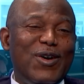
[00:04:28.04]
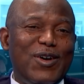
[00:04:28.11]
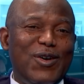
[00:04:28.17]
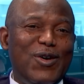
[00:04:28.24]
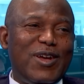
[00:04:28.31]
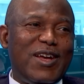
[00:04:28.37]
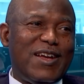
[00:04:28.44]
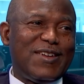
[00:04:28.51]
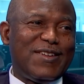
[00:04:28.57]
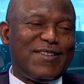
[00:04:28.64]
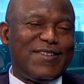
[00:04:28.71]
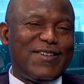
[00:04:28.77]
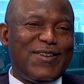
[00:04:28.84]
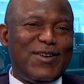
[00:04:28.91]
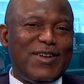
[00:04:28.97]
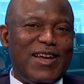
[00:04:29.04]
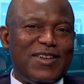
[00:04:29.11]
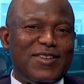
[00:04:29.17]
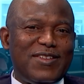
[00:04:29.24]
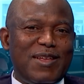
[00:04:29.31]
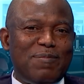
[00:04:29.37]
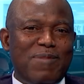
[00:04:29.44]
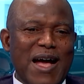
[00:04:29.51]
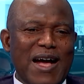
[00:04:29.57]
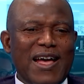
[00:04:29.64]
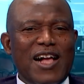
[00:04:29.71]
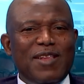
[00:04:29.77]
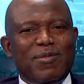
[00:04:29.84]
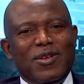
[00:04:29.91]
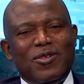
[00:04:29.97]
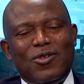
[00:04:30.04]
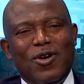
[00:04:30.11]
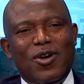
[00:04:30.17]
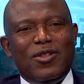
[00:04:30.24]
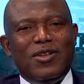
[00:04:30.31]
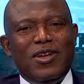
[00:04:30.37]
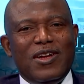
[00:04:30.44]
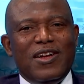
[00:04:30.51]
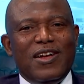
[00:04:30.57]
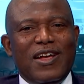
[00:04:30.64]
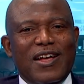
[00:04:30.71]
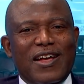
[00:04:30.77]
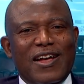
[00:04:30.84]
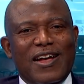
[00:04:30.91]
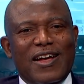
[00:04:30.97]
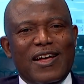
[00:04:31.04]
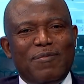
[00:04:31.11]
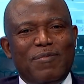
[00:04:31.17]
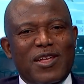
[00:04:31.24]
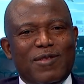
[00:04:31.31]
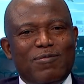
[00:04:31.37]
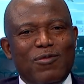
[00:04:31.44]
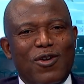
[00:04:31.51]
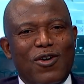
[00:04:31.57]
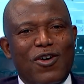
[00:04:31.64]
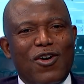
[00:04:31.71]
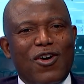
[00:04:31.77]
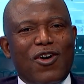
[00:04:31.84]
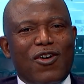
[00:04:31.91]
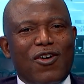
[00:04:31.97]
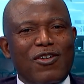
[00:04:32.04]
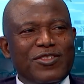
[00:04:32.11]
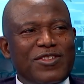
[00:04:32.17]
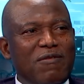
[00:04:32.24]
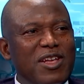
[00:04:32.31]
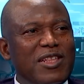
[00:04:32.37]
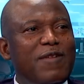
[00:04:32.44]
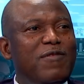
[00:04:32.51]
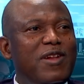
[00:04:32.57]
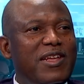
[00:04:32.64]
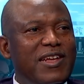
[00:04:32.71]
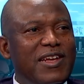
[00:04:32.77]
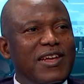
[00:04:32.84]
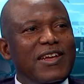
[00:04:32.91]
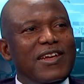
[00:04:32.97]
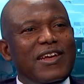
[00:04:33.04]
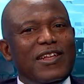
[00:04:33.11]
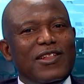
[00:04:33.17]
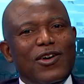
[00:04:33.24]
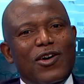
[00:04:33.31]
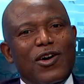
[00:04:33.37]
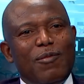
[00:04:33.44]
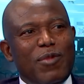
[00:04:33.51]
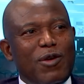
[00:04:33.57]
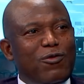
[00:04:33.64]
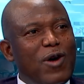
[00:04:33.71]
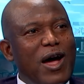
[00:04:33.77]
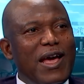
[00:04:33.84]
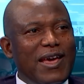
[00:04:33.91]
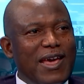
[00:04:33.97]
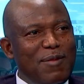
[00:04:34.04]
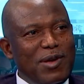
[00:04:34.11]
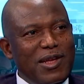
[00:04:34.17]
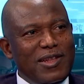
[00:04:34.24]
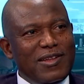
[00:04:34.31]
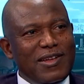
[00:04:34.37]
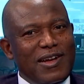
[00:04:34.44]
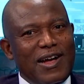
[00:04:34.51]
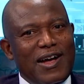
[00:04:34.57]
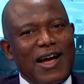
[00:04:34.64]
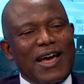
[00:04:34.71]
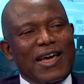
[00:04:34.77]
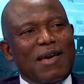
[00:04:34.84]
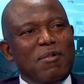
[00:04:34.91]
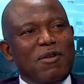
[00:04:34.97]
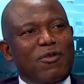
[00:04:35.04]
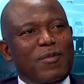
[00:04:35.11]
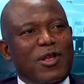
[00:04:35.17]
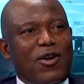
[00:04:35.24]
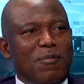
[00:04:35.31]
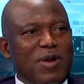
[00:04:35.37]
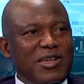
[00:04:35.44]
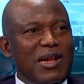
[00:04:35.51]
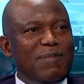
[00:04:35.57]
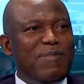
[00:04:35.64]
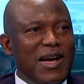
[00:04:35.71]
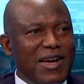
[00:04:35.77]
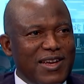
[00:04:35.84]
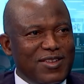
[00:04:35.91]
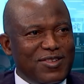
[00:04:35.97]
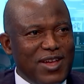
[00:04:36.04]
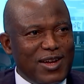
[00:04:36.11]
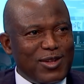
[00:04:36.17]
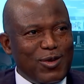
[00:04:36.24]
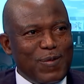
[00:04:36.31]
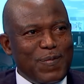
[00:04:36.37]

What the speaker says: Oh yes, oh yes. The bank has been run a bit more conservatively, before I came in. I came in from the commercial banking sector,